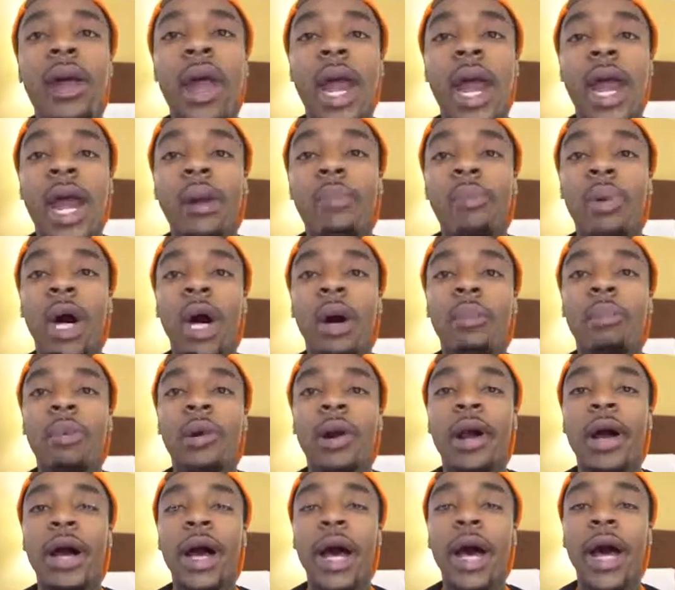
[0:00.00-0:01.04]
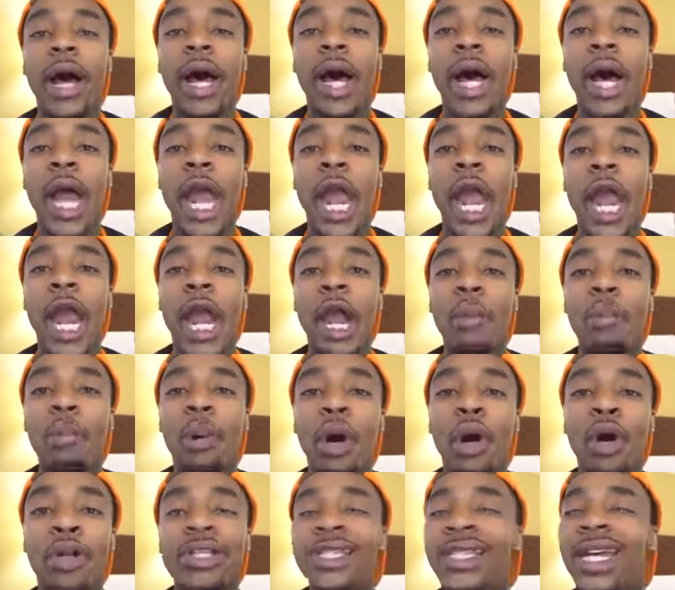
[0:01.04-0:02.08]
Airball, bruh.
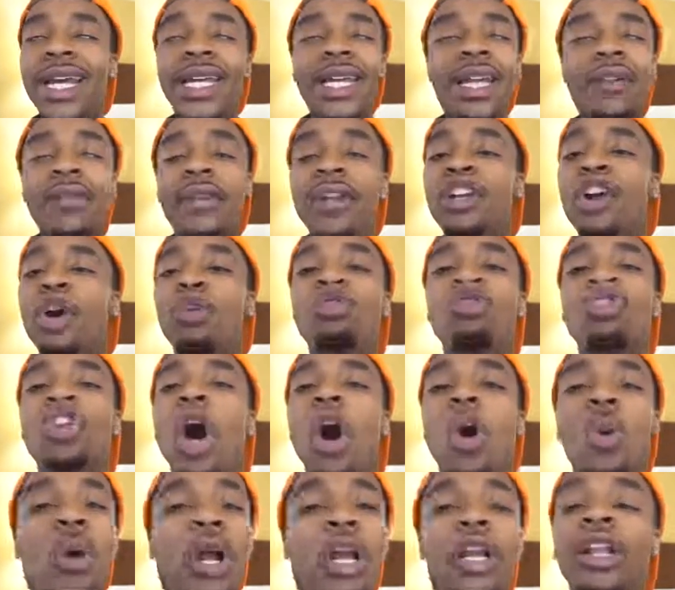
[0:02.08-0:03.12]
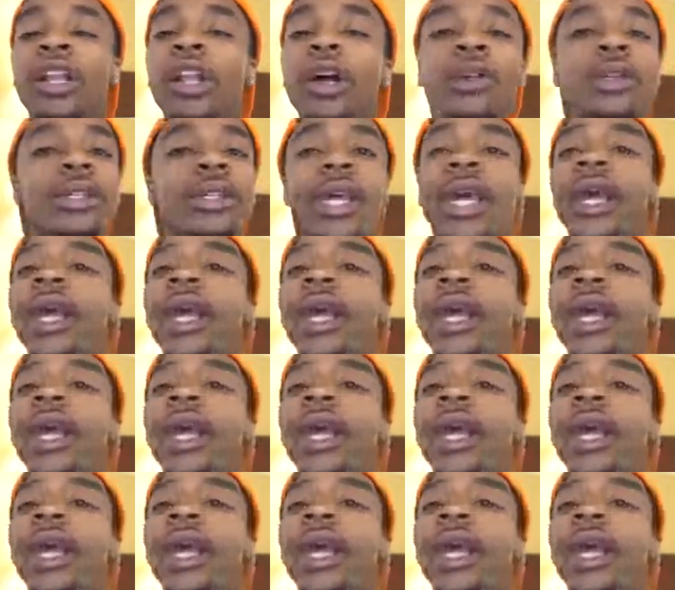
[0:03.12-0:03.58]
Airball. Didn't even go nowhere close to